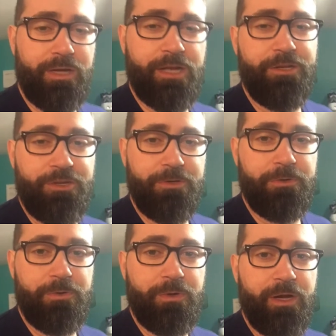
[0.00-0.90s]
what I
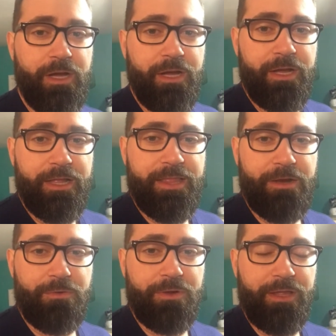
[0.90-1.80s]
do
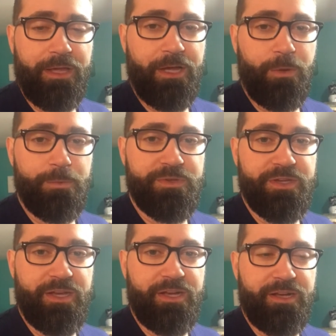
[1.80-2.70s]
that really helps
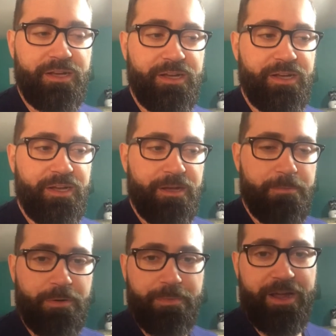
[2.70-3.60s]
uh,
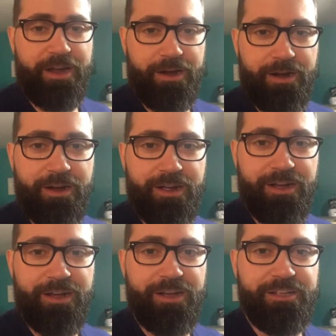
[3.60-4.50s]
prepare
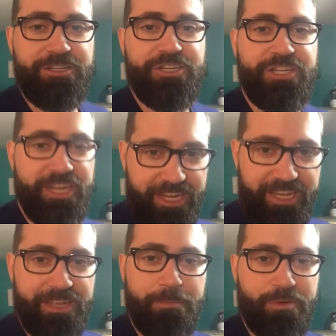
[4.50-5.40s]

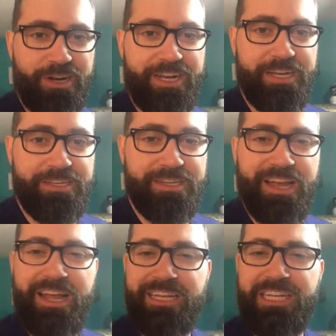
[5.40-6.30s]
chicken breast
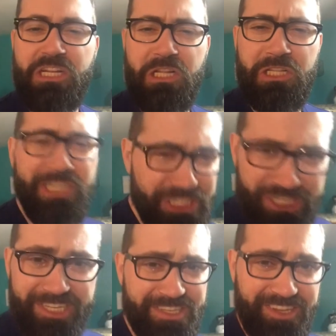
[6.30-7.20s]

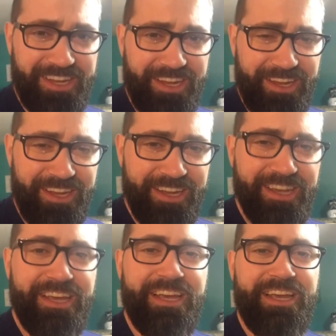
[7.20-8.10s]
deliciously
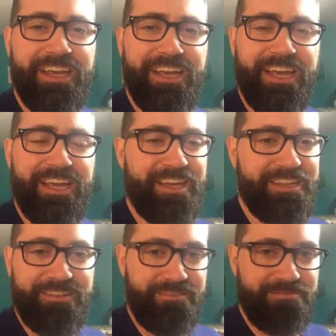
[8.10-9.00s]

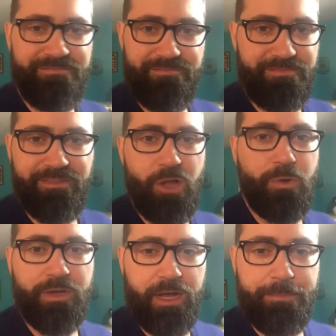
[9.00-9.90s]
in
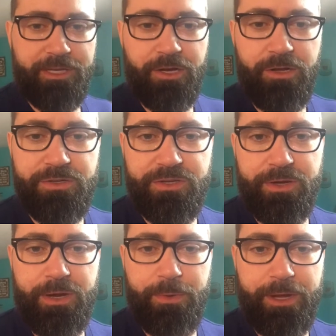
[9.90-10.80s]
no time at all.
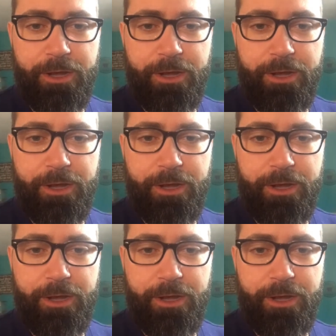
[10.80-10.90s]
So here we